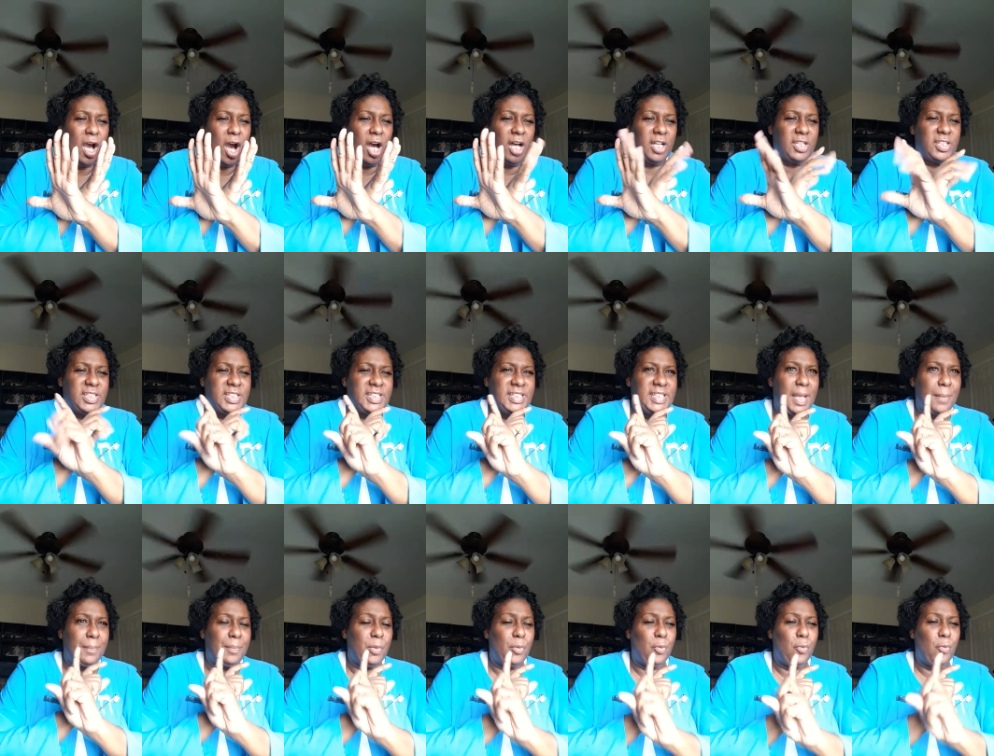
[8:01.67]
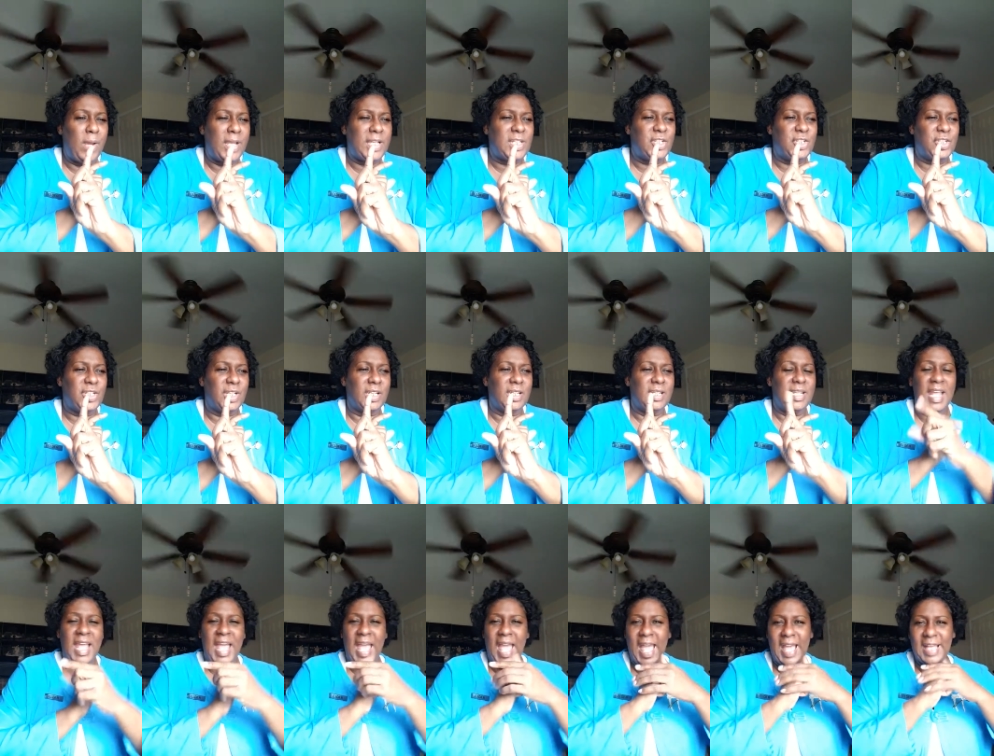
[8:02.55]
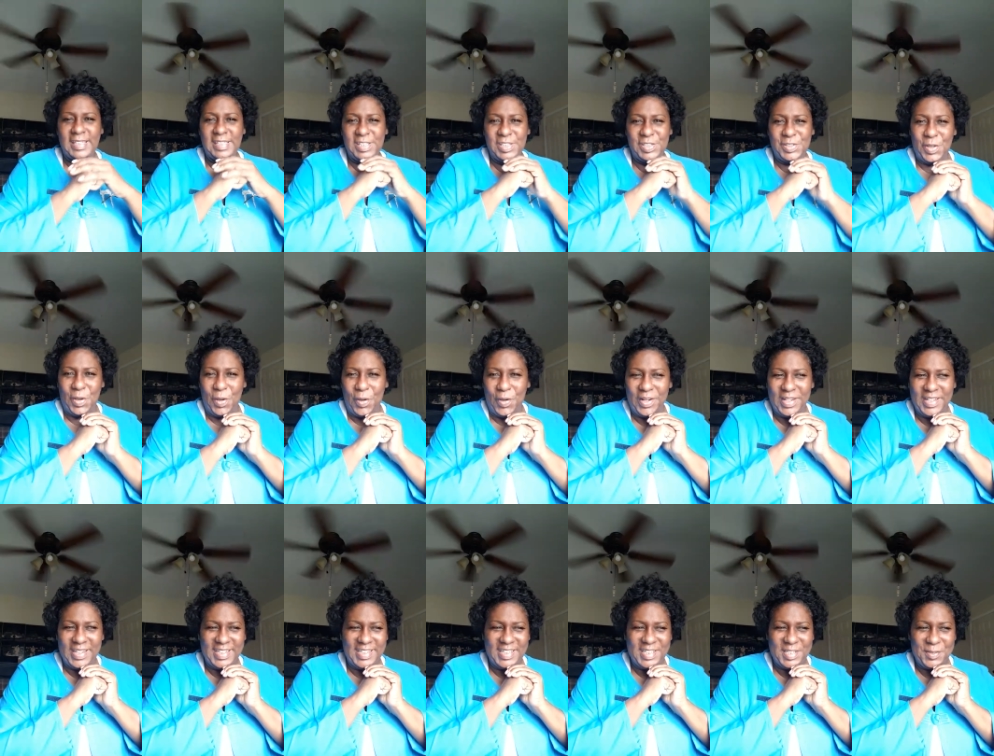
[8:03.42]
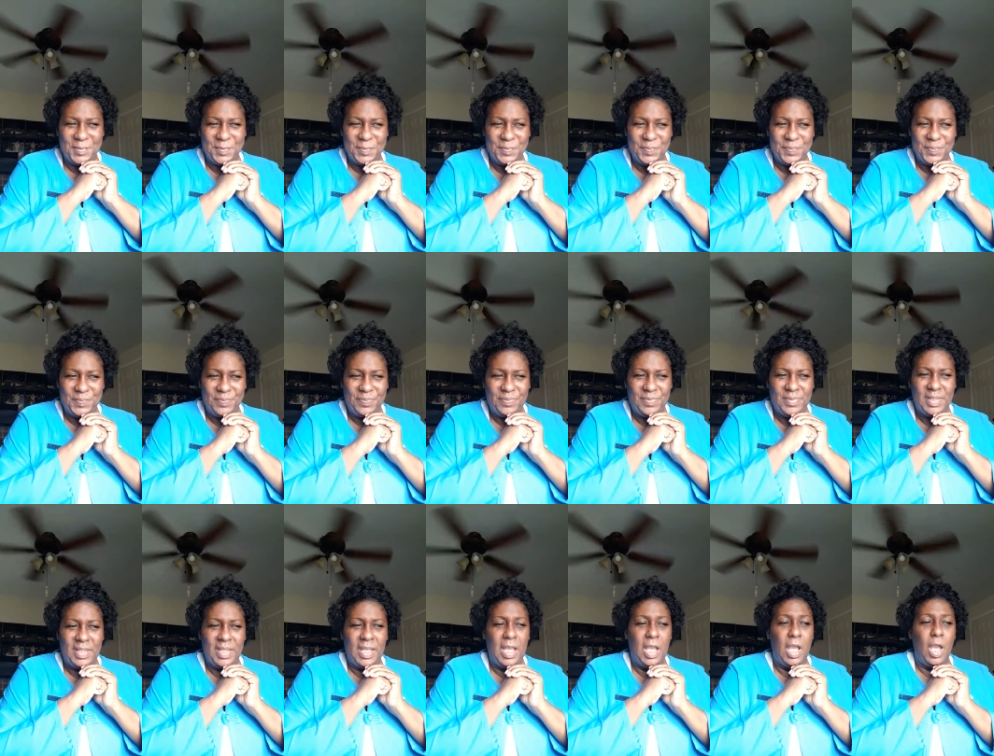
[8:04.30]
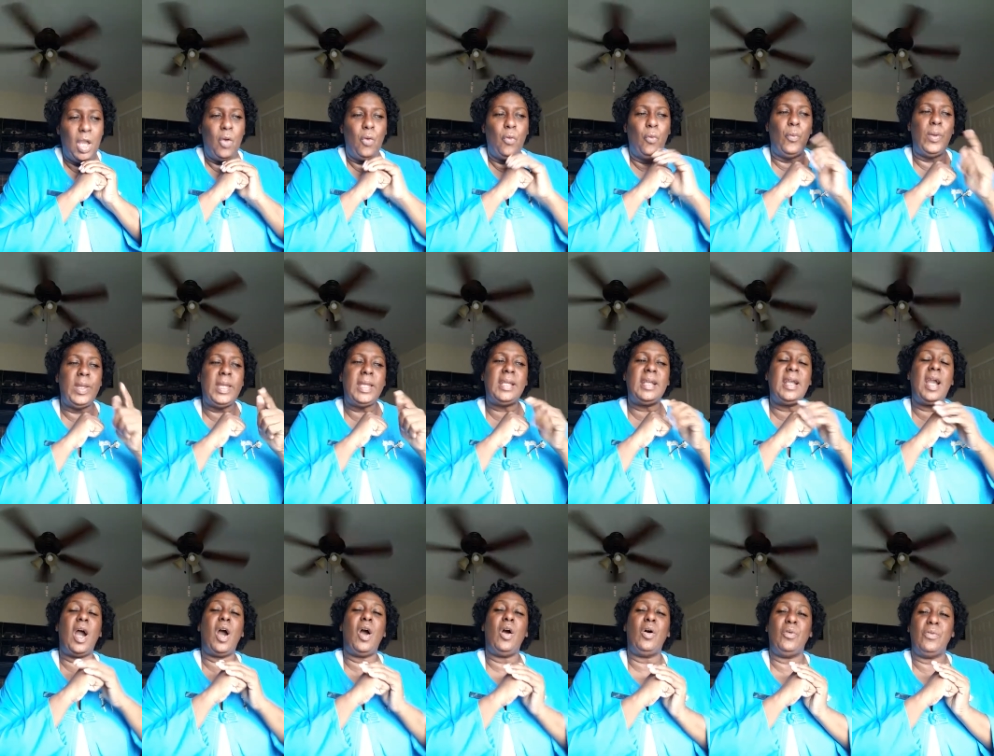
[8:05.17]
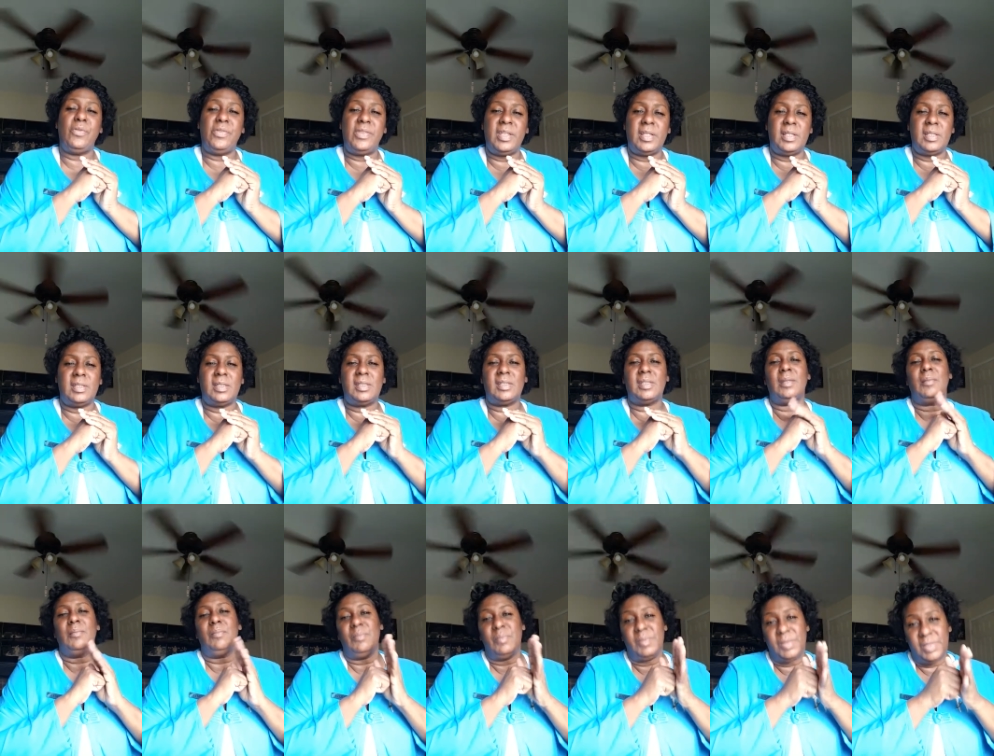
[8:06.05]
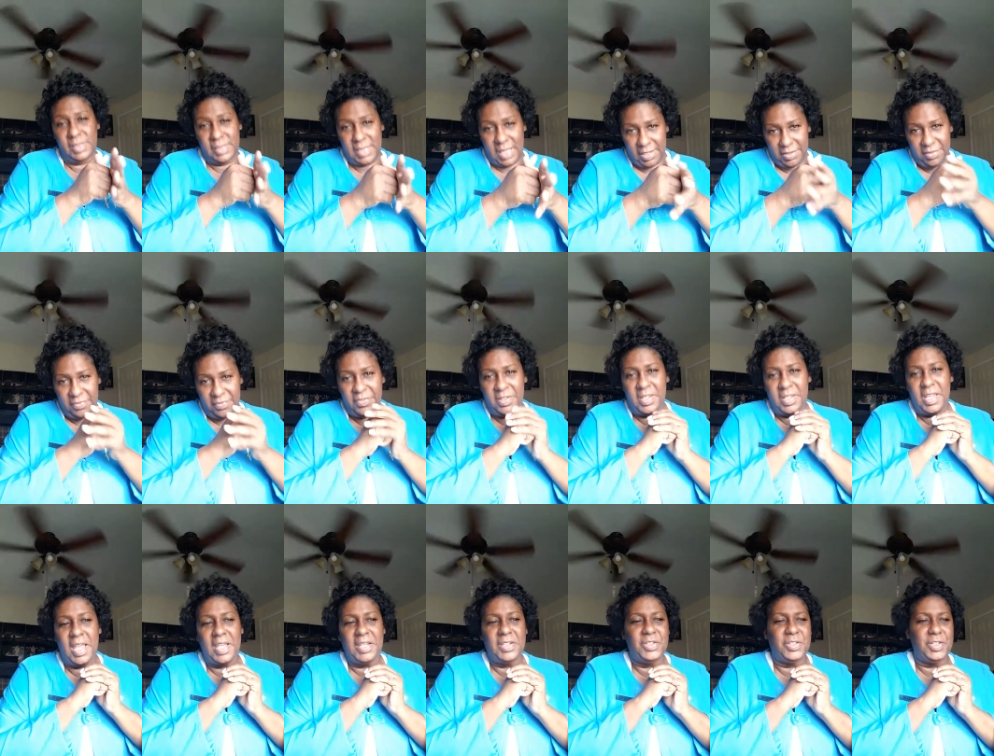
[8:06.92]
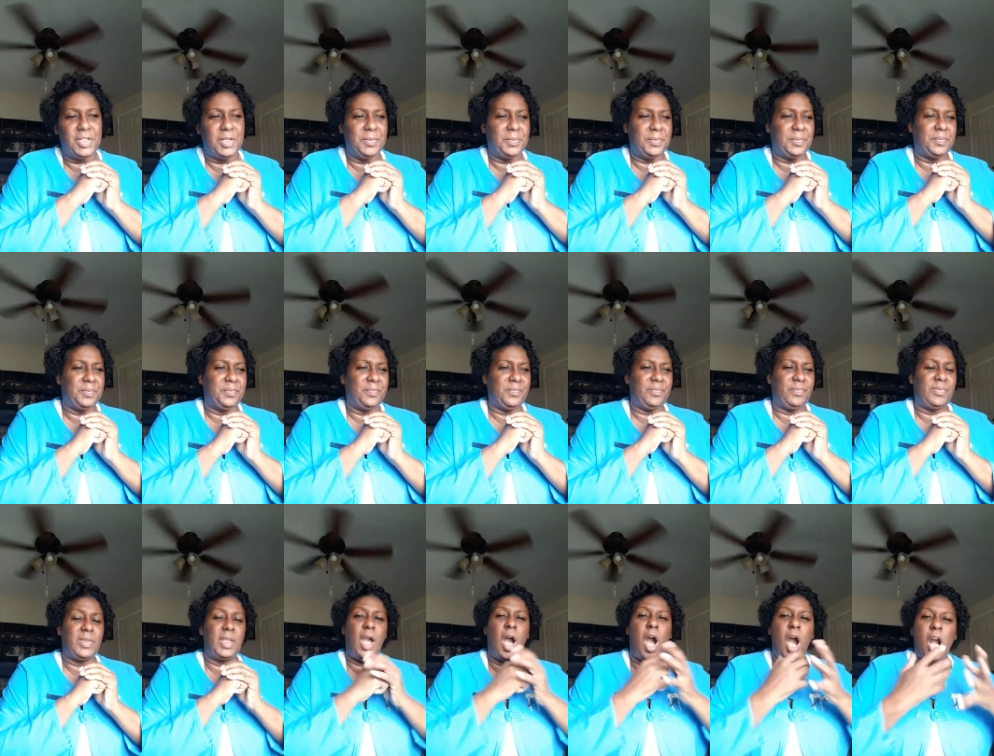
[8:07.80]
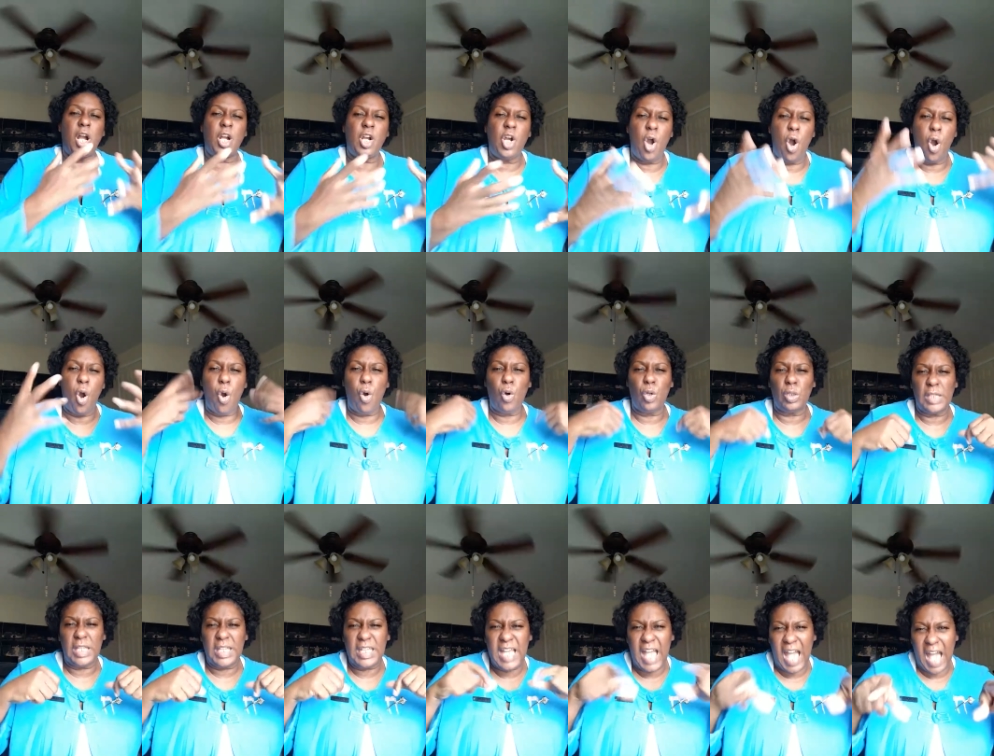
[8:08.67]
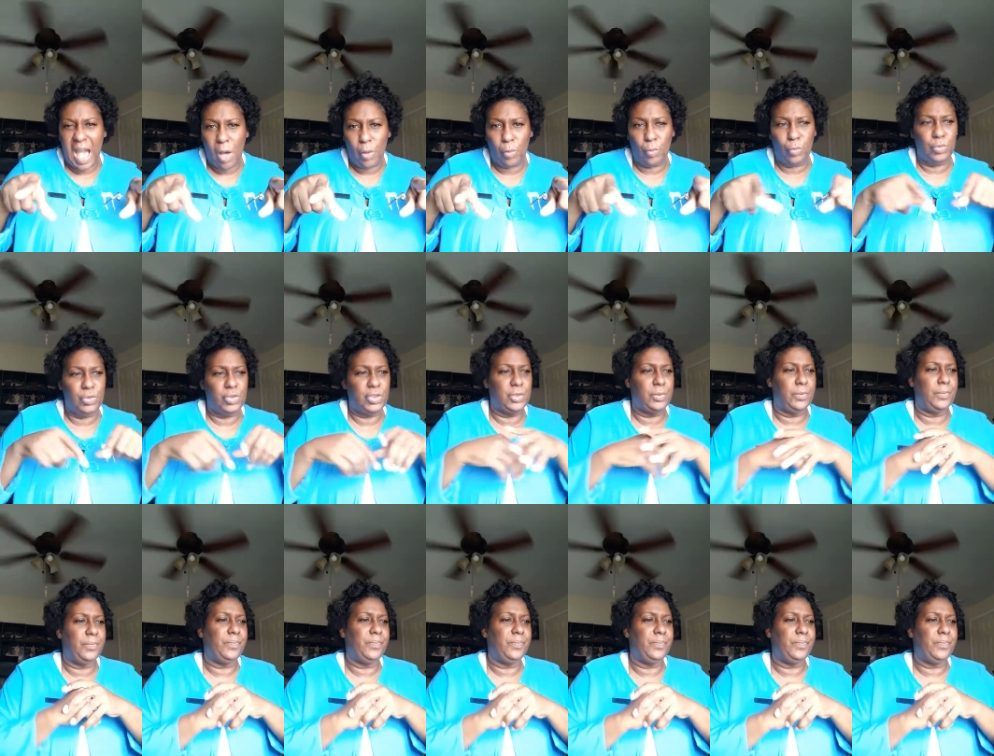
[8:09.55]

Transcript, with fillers: a separation has started. We call this sanctification, a calling out.